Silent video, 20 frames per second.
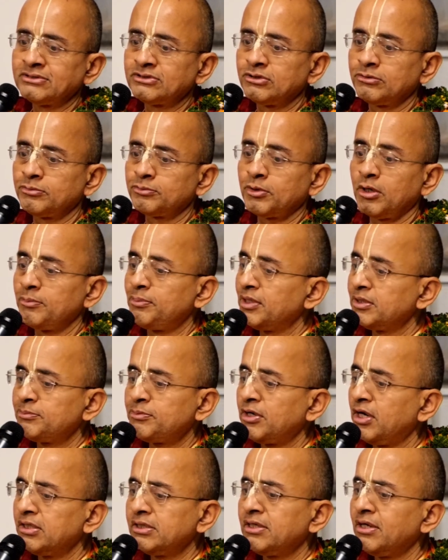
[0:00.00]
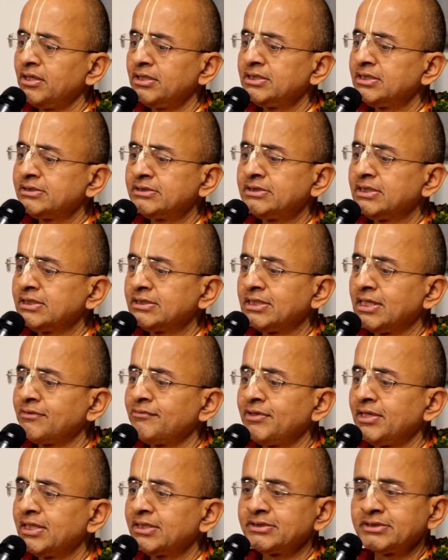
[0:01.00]
So Prabhupada brought all these things
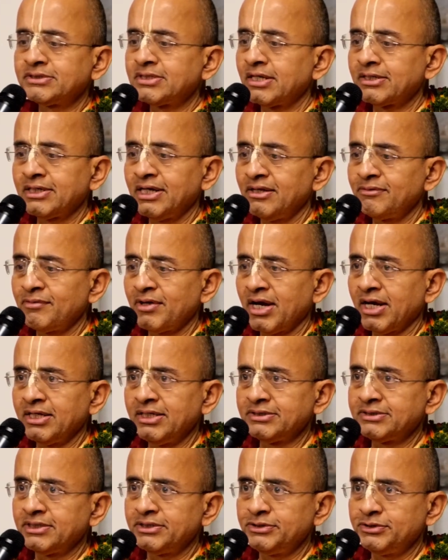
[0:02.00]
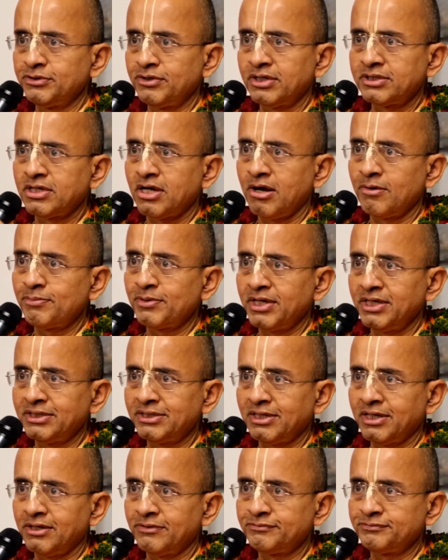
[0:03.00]
in a very crystal clear manner. He said, you are the
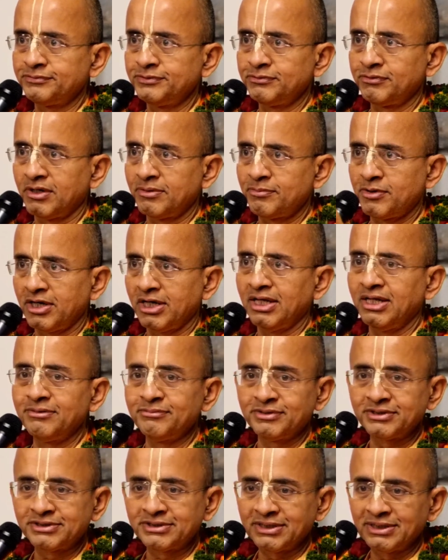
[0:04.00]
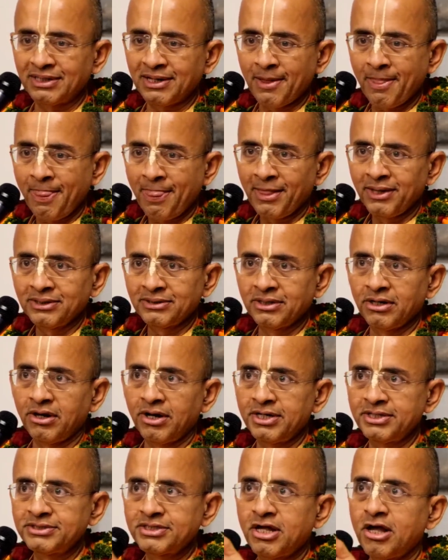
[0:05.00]
operator of your bodily machine.
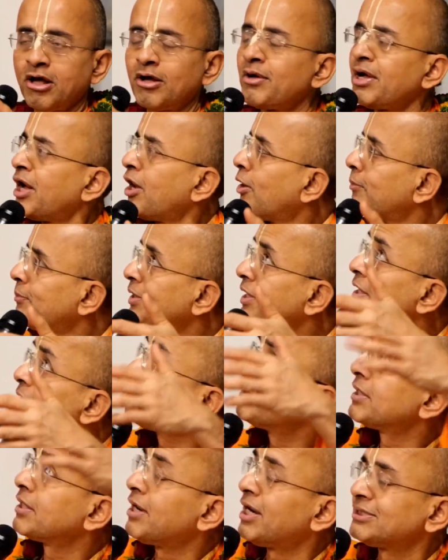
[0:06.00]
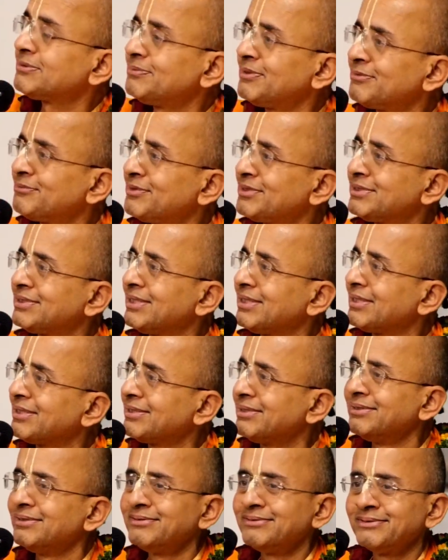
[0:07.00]
God is the operator of the cosmic
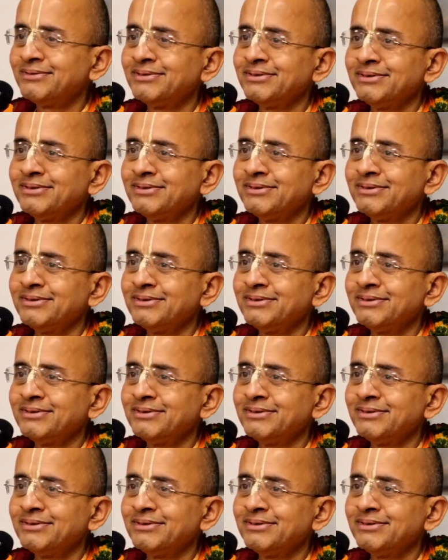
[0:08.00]
machine.